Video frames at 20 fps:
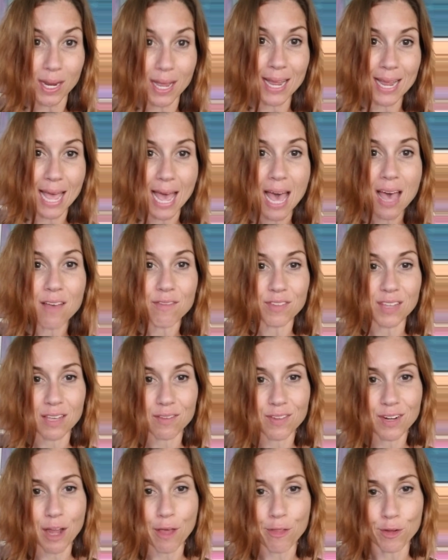I have
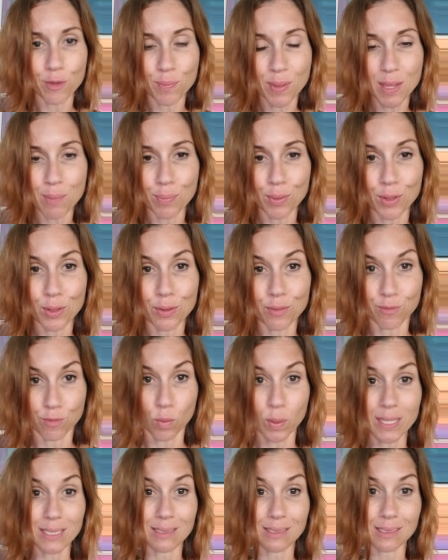given other people
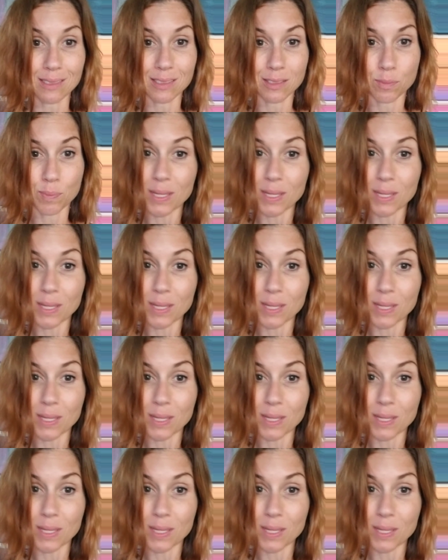voices,